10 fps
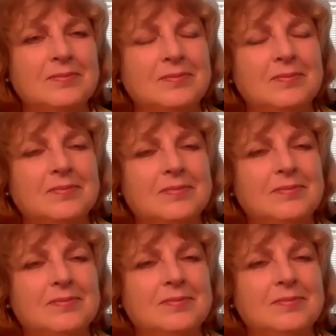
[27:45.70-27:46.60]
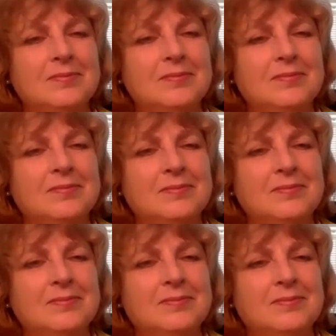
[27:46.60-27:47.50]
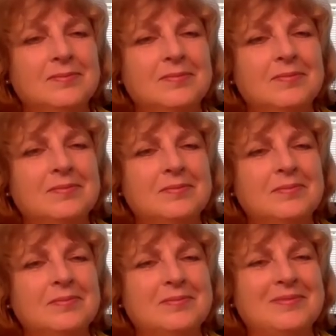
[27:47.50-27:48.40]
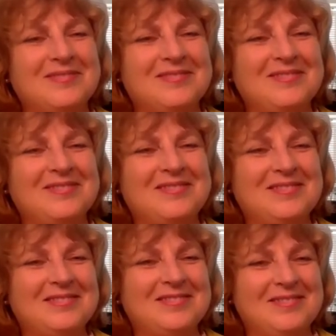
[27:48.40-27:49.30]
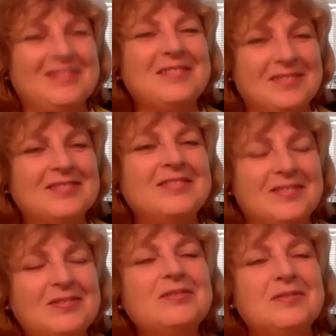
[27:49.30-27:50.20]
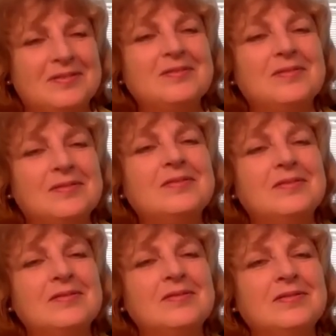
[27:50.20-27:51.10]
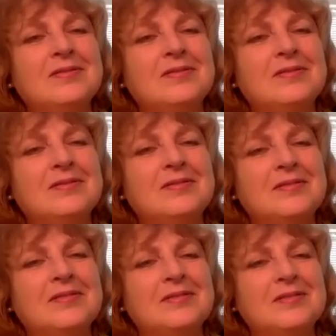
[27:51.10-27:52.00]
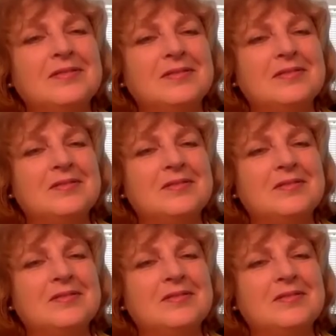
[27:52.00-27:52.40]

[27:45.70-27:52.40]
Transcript: [no speech]